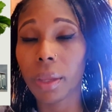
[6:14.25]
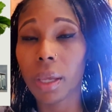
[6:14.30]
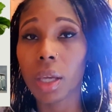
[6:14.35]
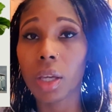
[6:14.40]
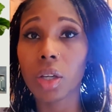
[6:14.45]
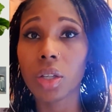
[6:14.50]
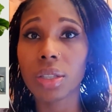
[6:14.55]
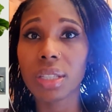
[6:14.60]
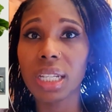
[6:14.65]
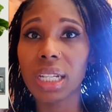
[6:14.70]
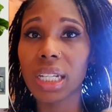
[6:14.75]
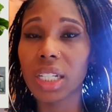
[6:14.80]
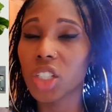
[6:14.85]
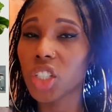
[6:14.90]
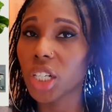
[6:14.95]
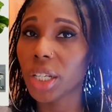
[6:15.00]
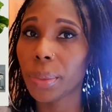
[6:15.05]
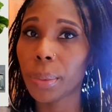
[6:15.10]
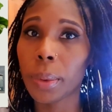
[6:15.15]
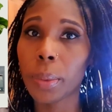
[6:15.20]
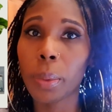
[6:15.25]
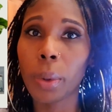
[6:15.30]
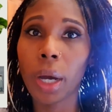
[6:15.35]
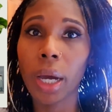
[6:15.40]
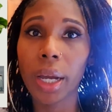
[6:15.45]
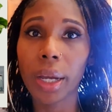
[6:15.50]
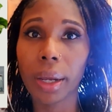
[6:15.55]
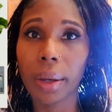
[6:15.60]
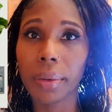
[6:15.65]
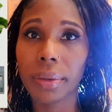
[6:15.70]
because initially we
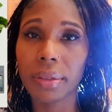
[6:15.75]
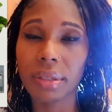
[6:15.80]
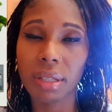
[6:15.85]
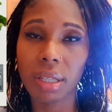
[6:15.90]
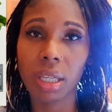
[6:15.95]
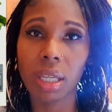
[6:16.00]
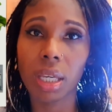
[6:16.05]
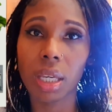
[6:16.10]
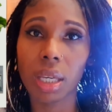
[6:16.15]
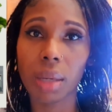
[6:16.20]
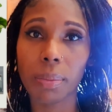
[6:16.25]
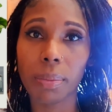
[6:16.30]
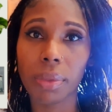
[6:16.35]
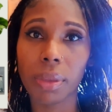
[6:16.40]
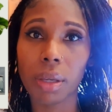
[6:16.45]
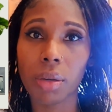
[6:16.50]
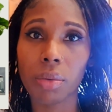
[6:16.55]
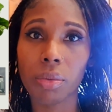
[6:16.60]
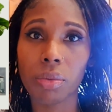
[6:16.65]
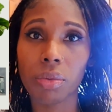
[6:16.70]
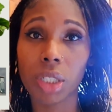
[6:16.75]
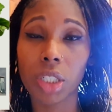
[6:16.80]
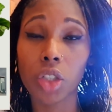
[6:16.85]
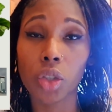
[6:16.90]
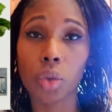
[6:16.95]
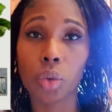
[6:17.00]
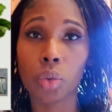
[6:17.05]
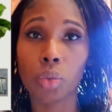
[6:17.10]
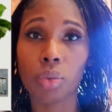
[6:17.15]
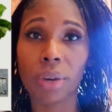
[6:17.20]
were going to keep the
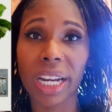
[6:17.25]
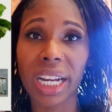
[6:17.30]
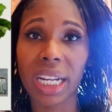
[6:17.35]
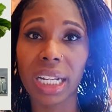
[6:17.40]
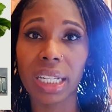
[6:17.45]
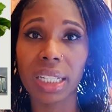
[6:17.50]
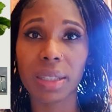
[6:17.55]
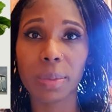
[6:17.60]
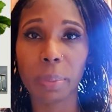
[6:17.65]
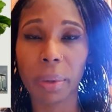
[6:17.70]
original railings,